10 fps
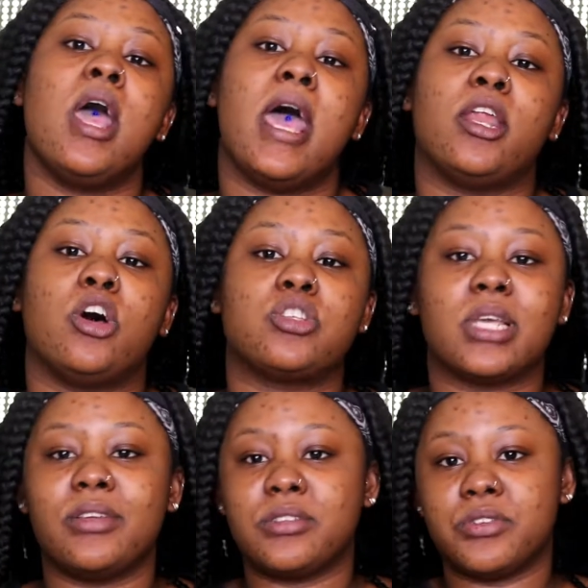And also
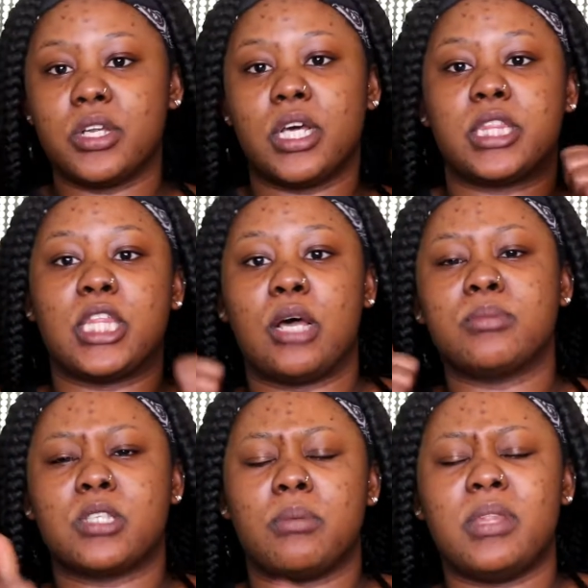give this video a
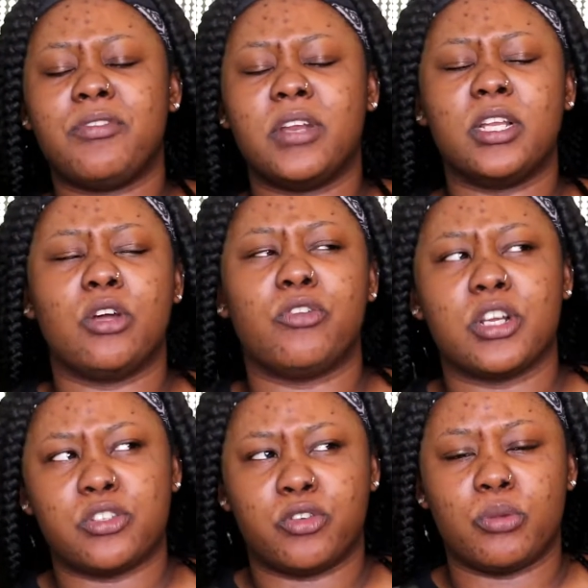thumbs up. Definitely don't
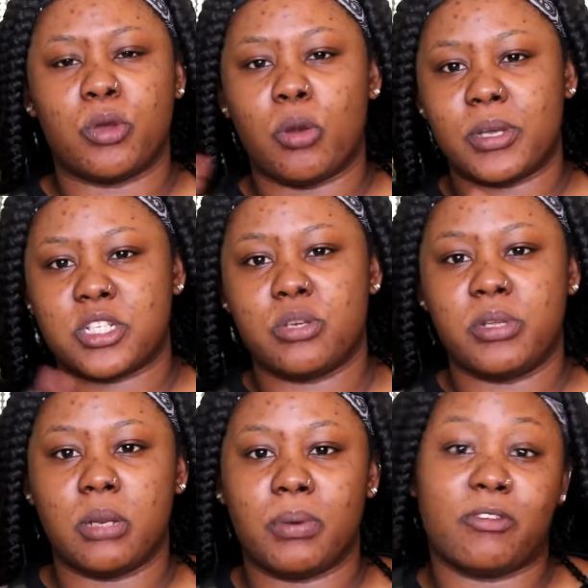forget to follow me on my social
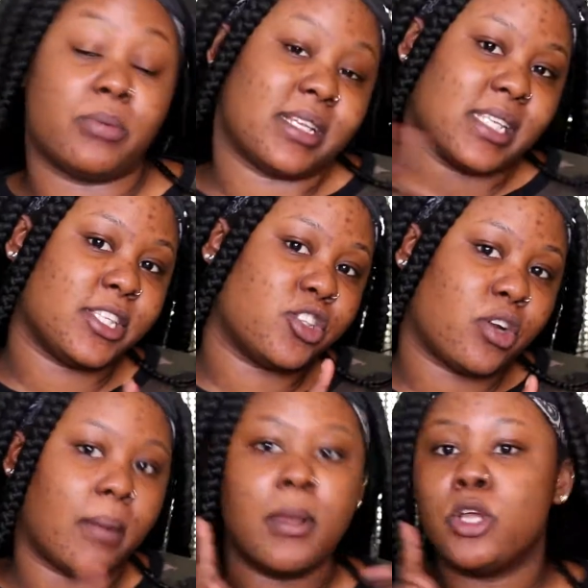media platform. That's
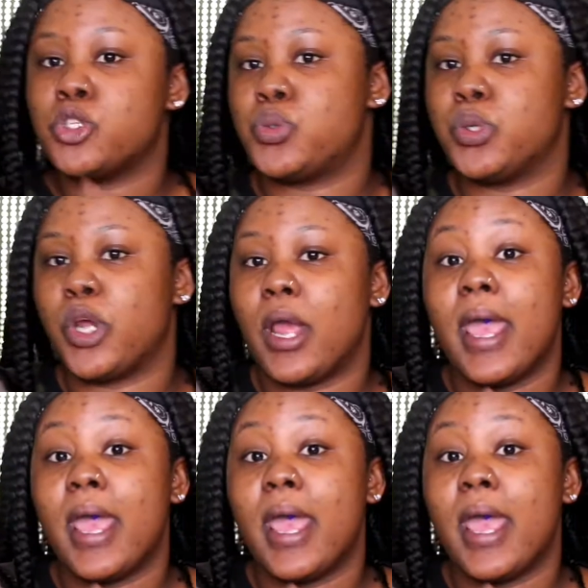Instagram, Twitter,